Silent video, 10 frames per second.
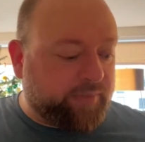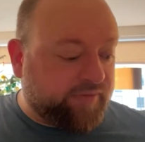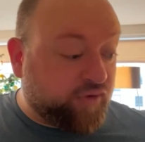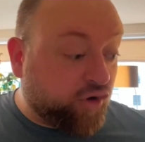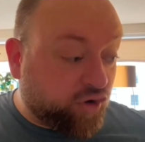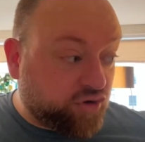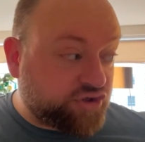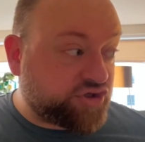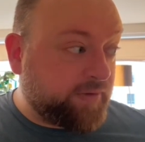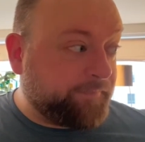But of
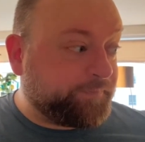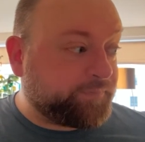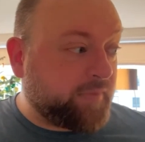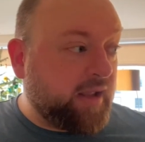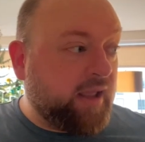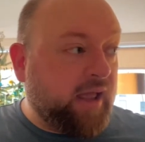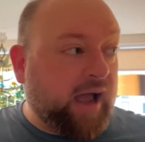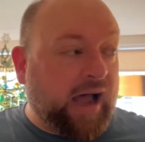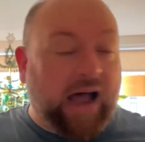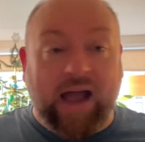course,
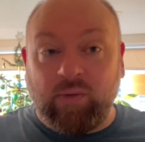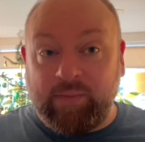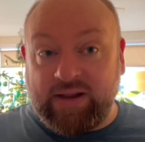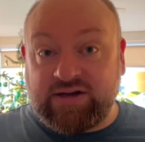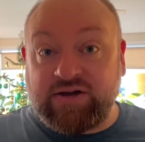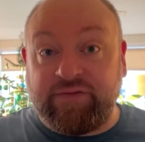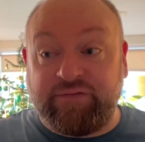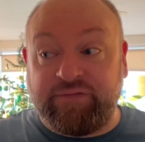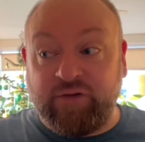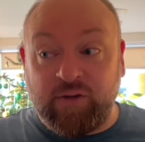I will be under
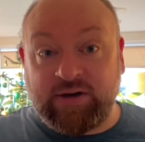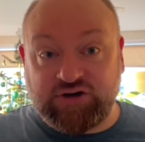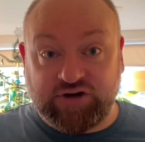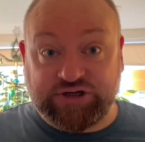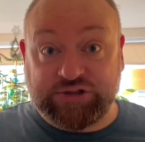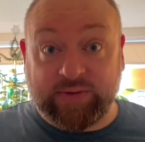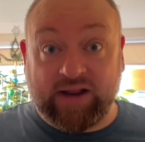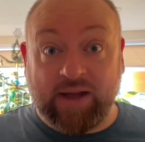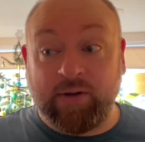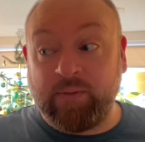firm instructions. When I
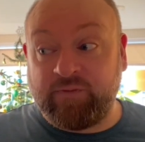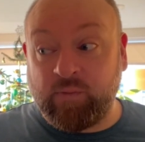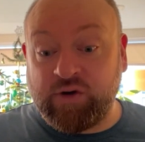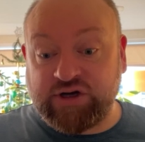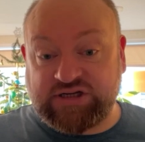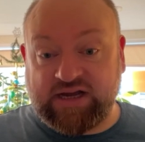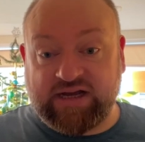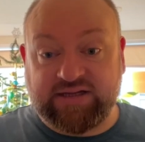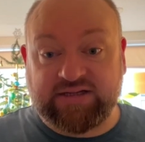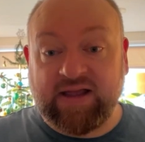come home from work
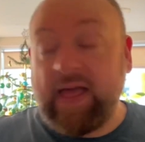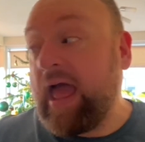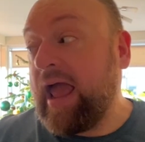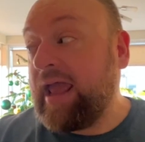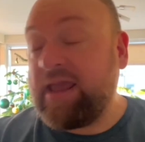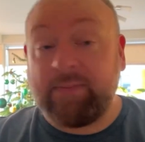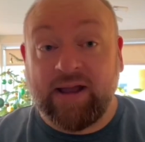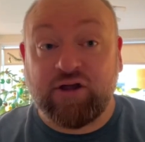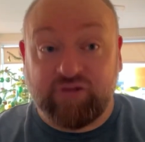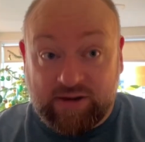tonight, he
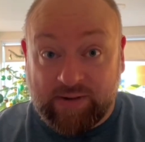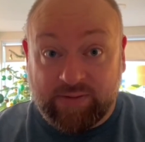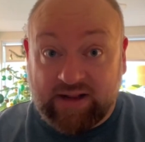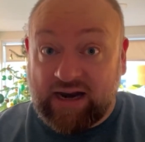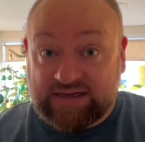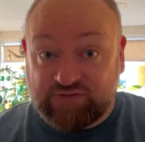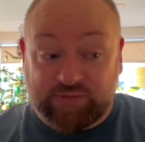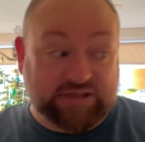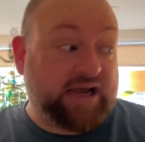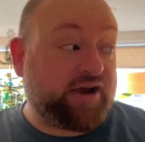might greet me with a glass of
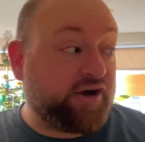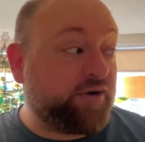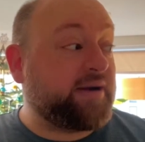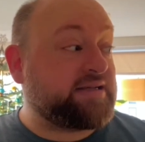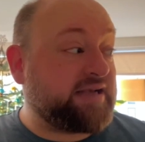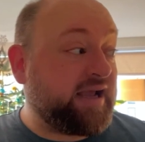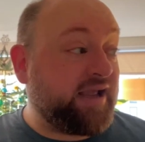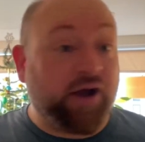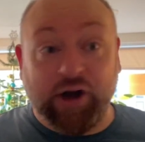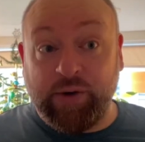Prosecco and
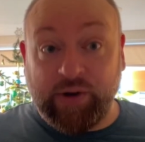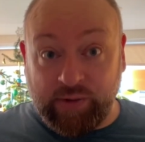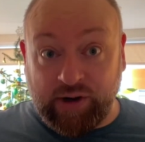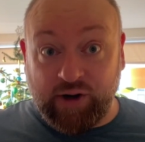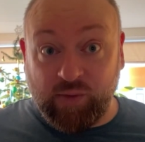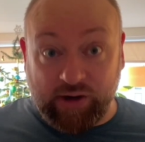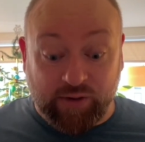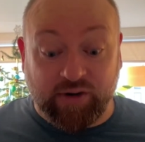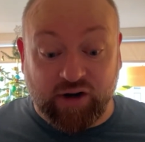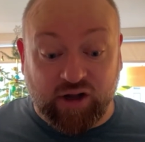say, ho, ho, ho, we're
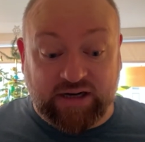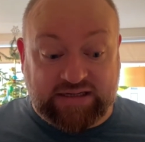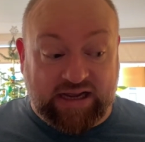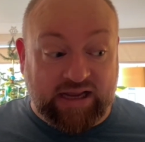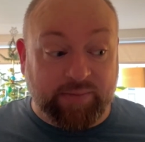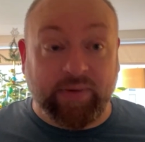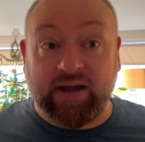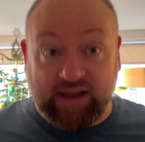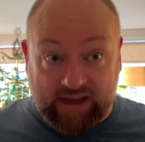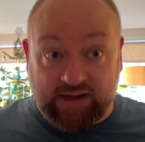going on holiday,
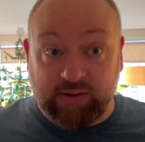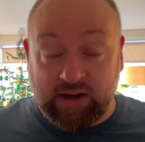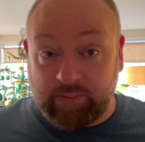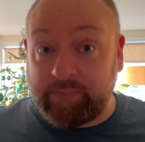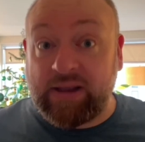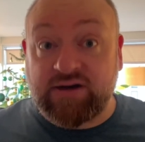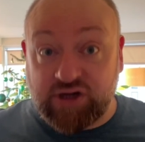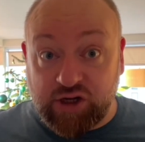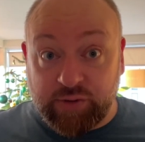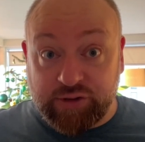but he be under
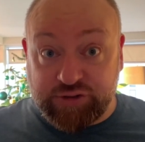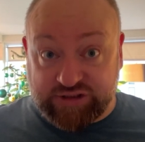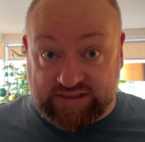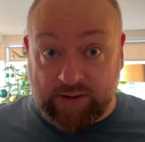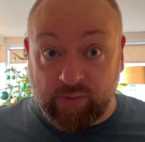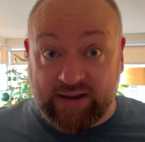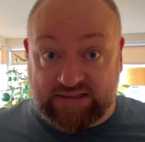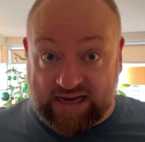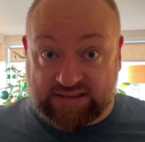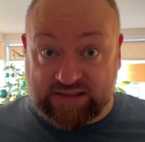no illusions, he will be a
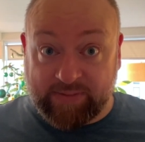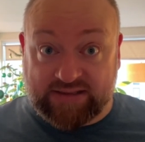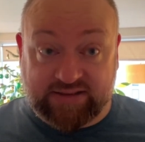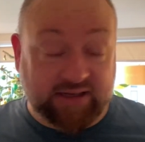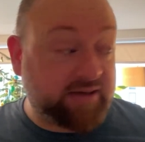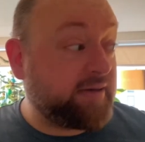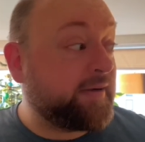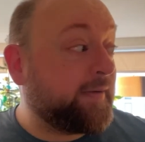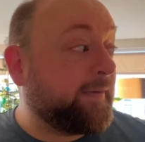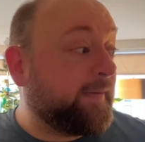taskmaster.
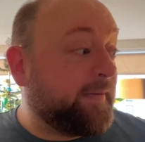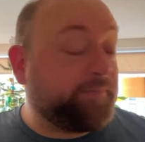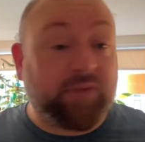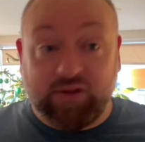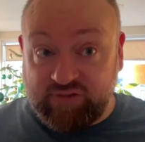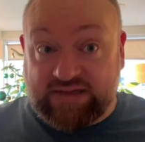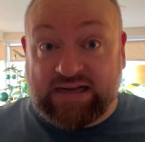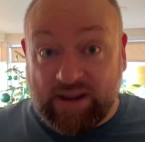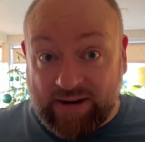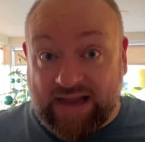The reason
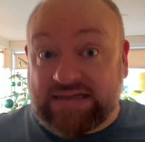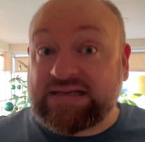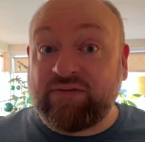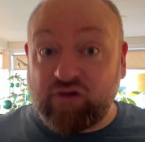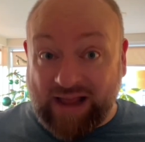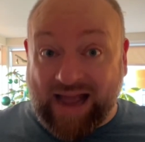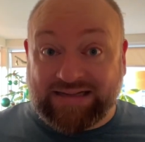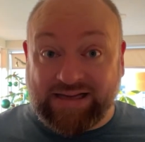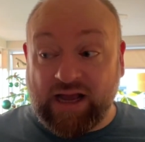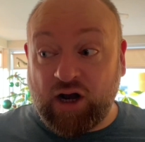I'm late is I've already had
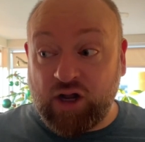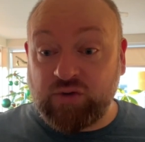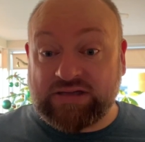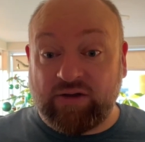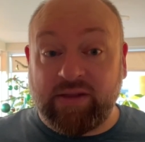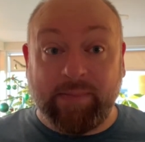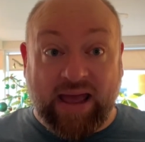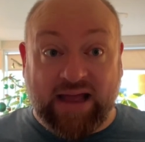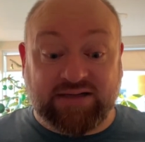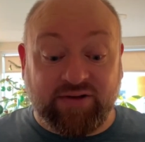to get clothes out on the
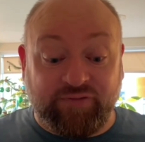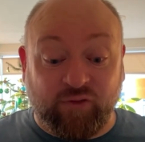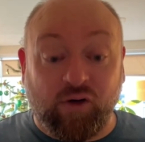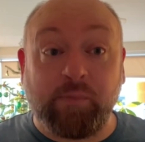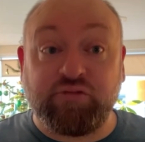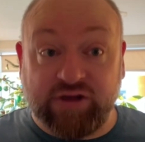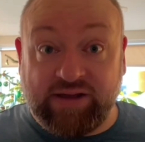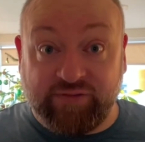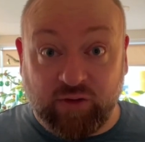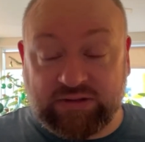bed for
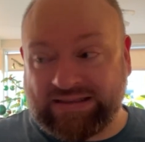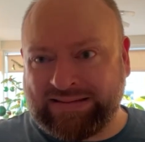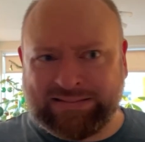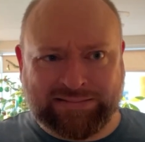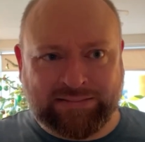pre-folding.